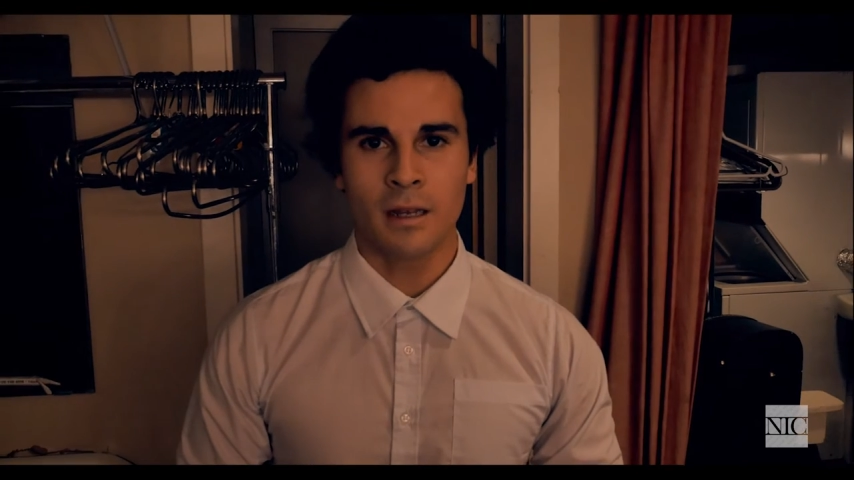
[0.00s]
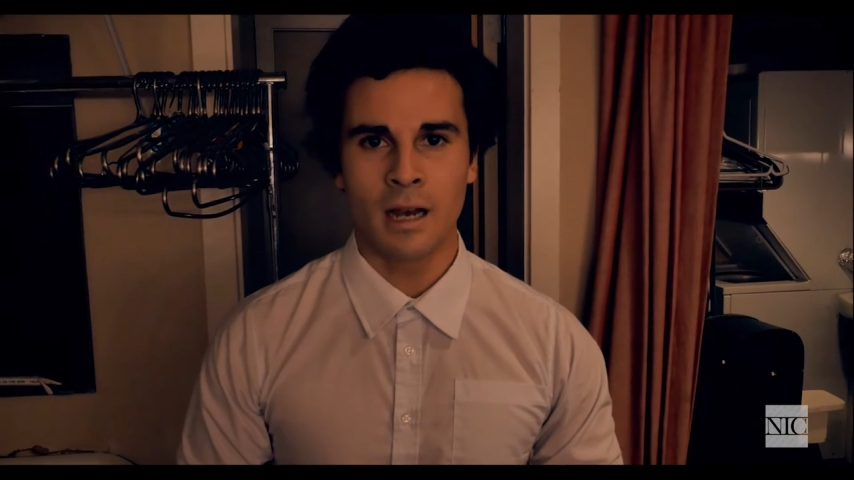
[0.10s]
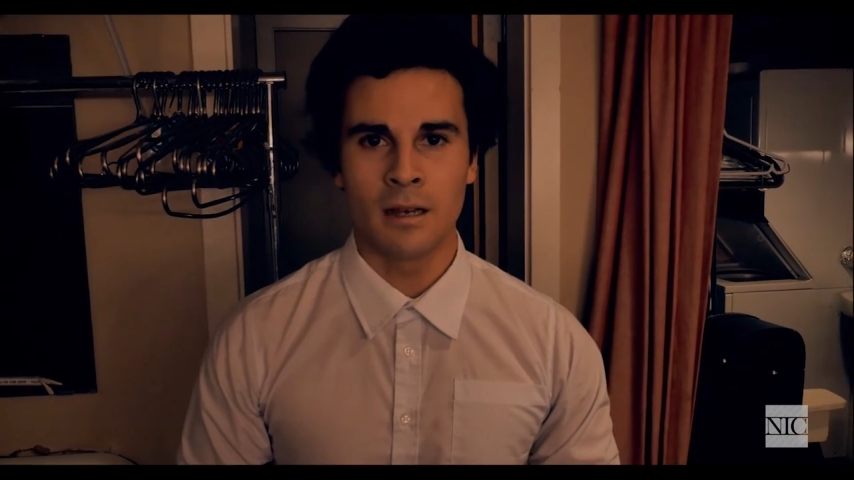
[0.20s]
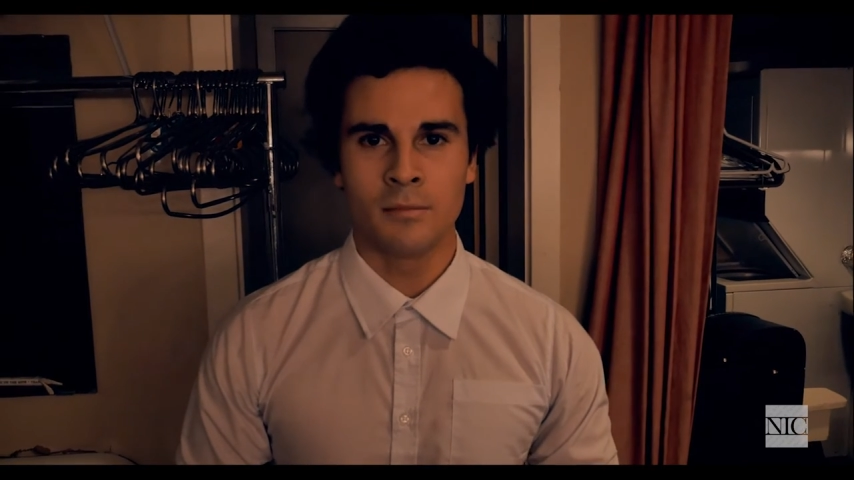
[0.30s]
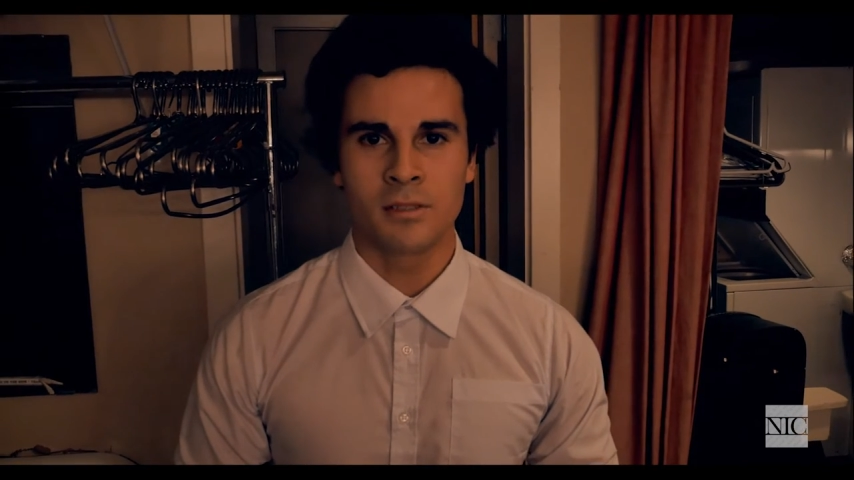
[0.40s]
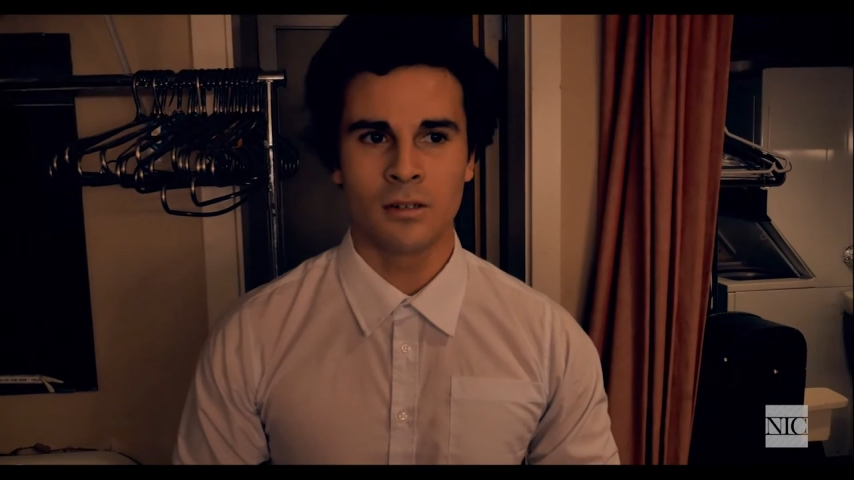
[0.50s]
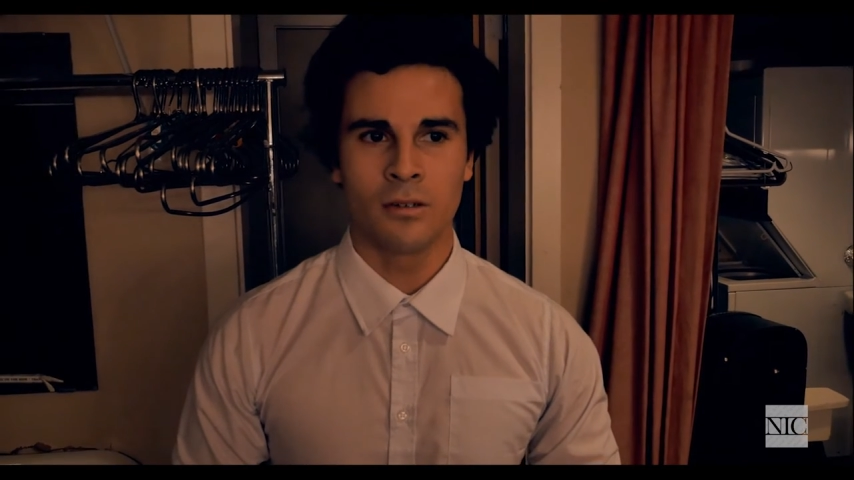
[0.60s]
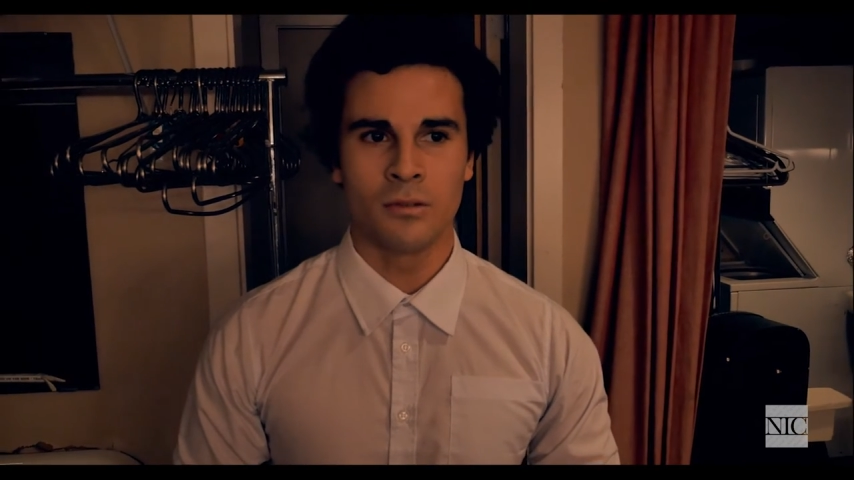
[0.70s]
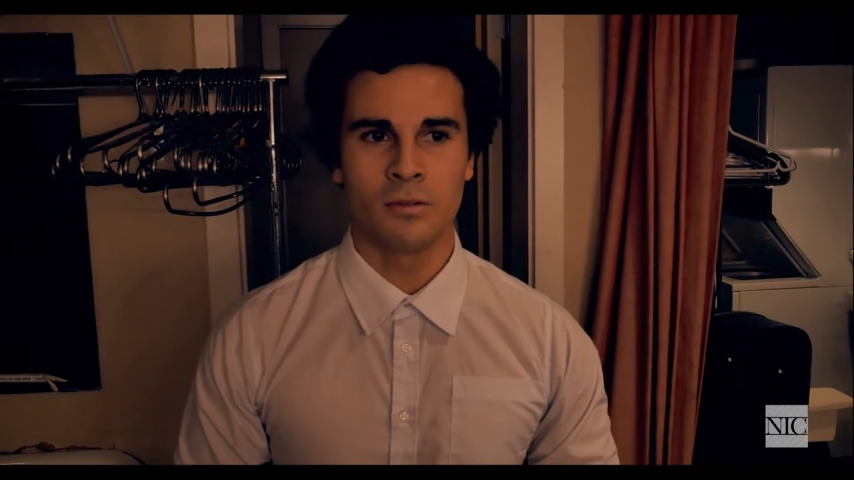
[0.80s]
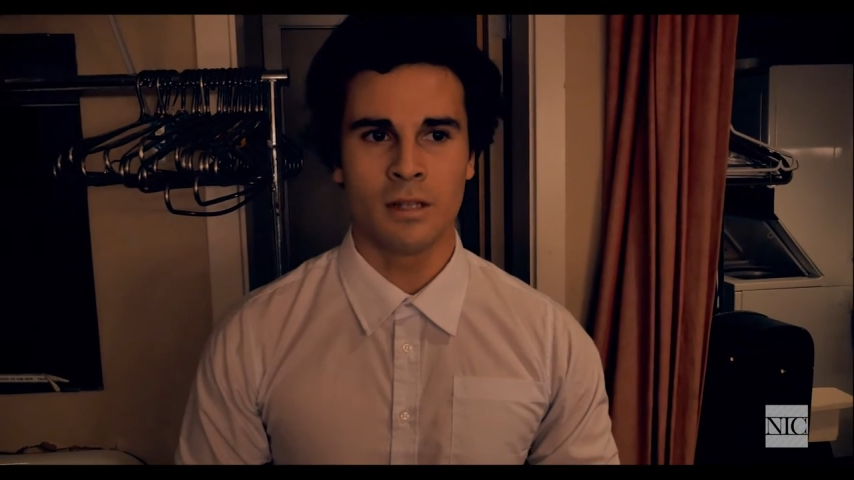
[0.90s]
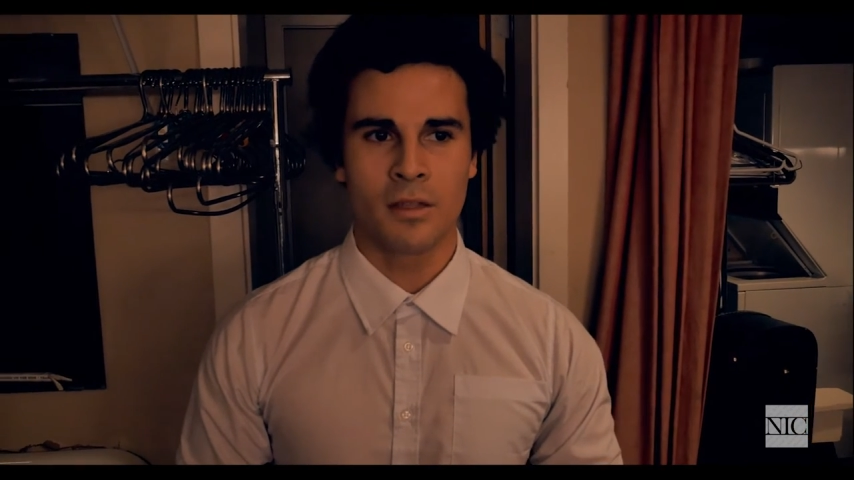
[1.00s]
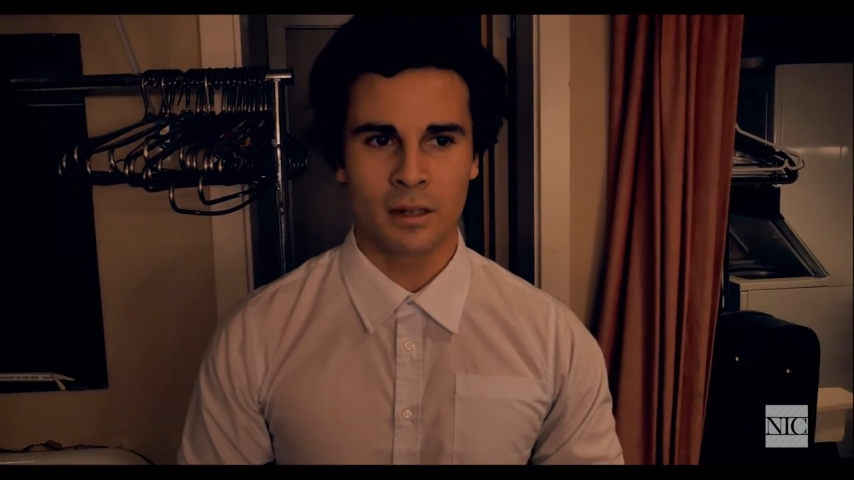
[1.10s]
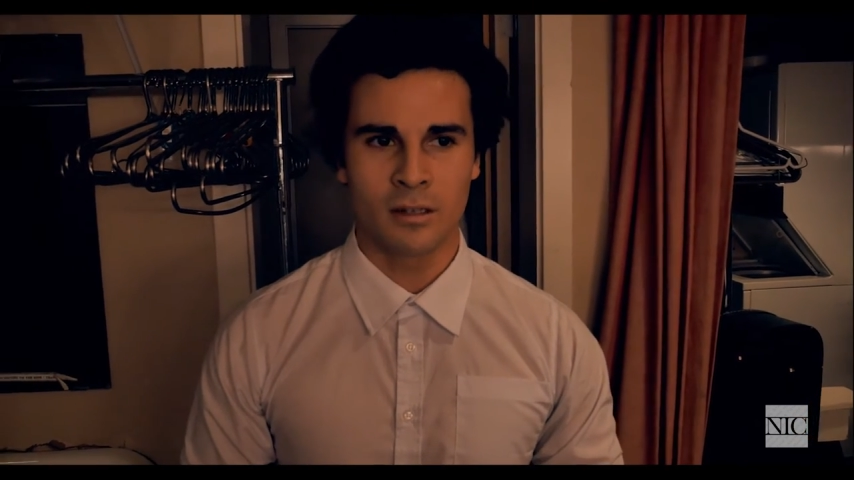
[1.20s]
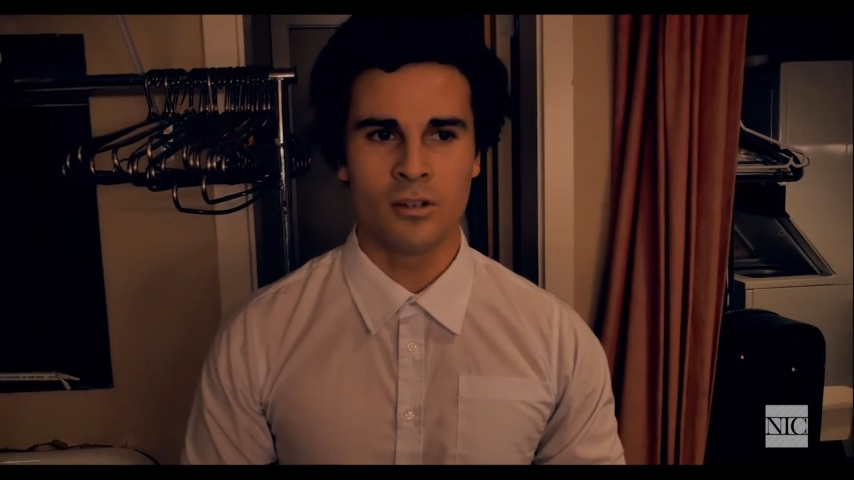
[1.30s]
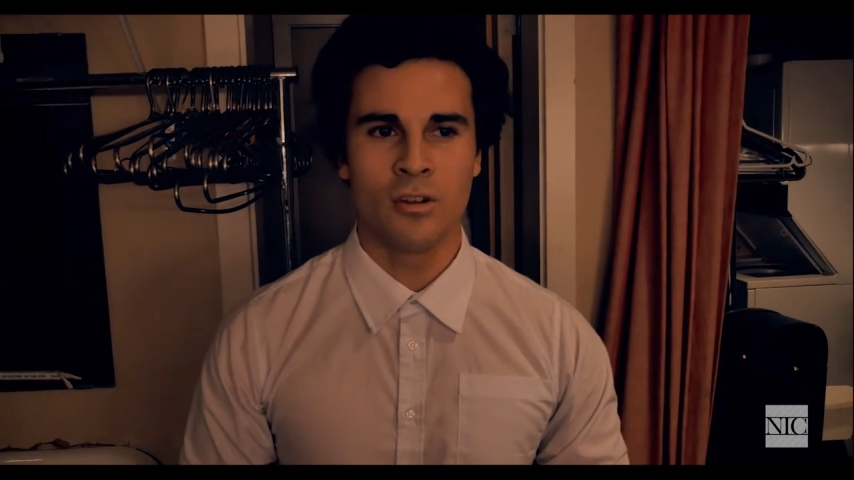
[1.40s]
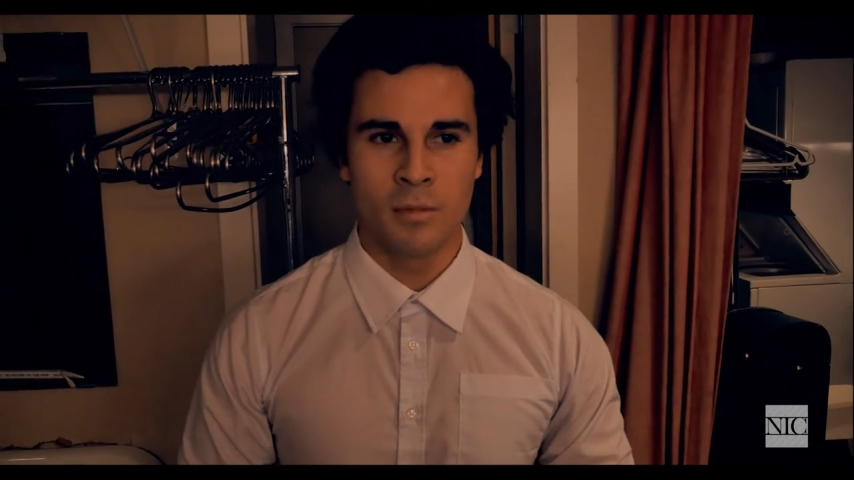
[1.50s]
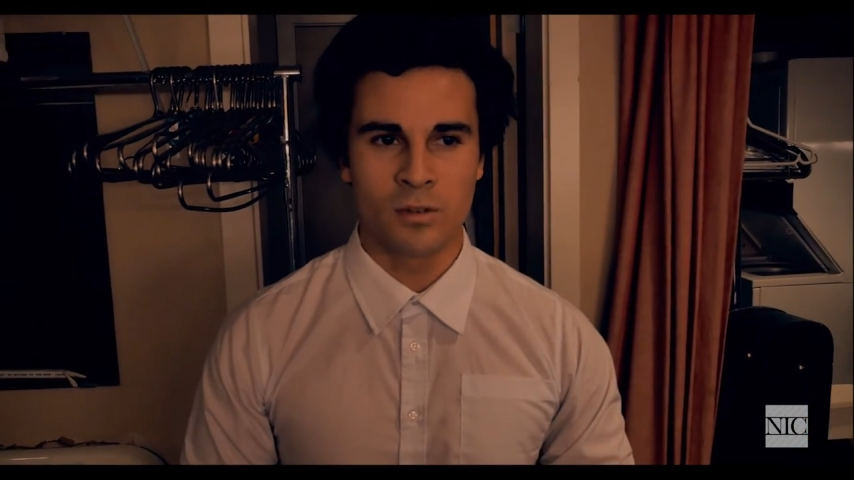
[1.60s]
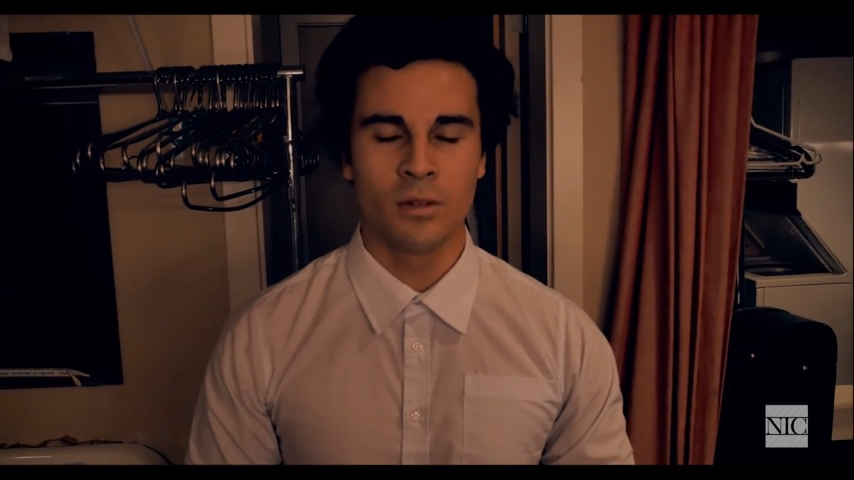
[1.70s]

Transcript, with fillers: Um, so I think New Image